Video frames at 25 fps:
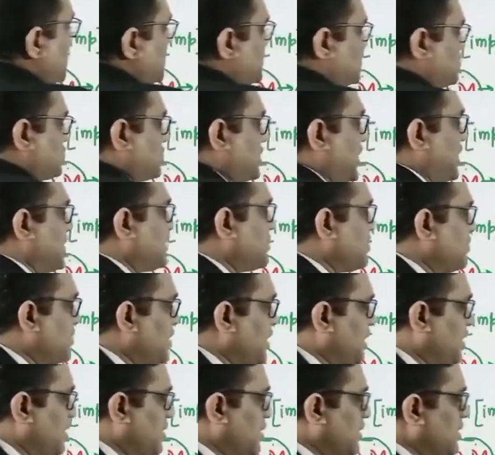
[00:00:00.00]
So that is the
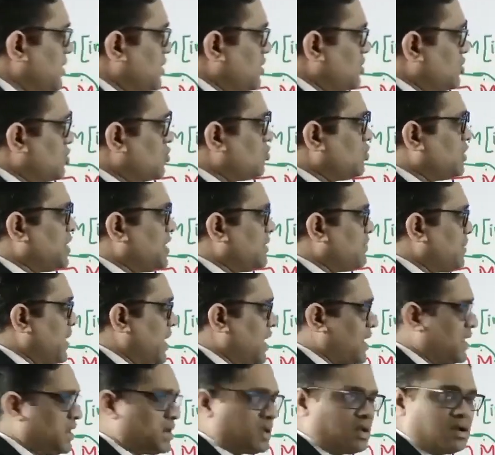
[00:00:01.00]
meaning.
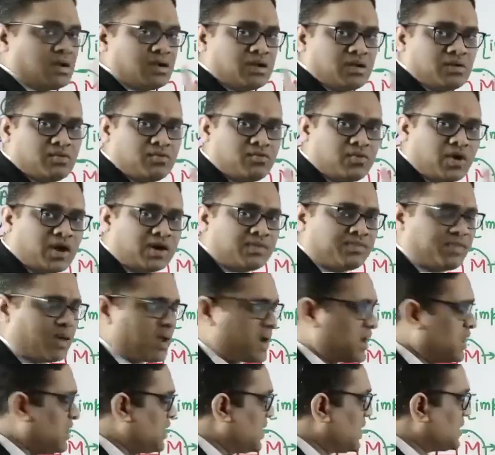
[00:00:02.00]
Uniparental, one
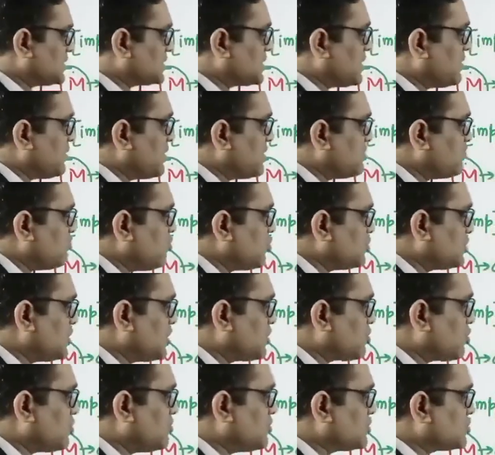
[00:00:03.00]
parent has given both the
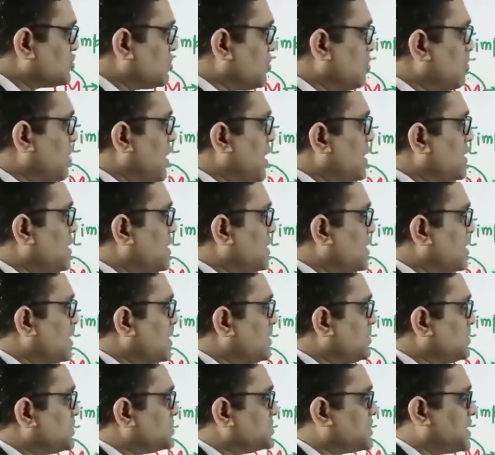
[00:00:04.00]
chromosome, and here
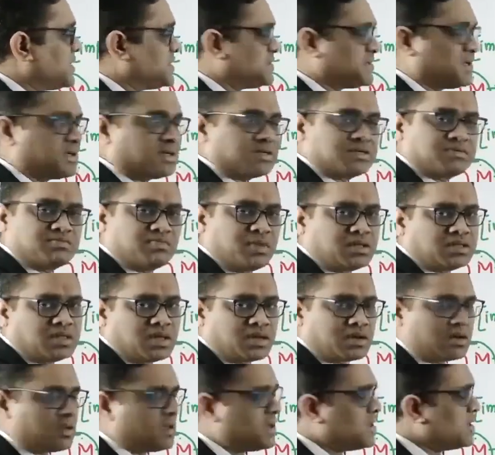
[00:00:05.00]
in this case it is
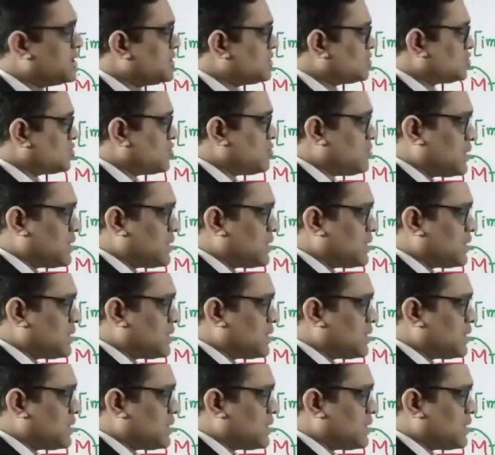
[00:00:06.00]
mother. So